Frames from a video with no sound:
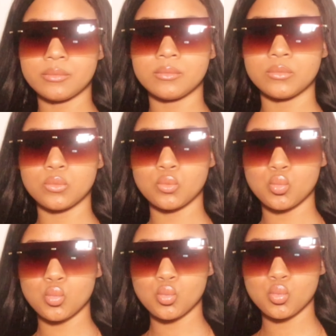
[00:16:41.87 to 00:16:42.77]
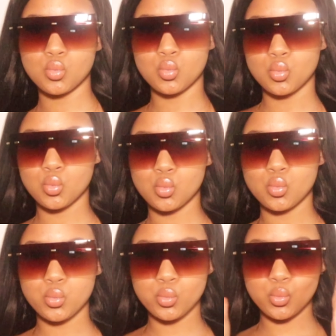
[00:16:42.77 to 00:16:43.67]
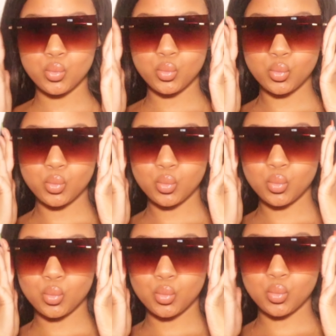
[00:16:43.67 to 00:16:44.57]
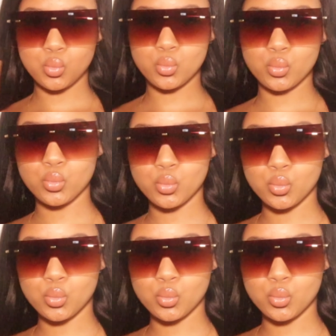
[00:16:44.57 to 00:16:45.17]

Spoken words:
Nobody speaks.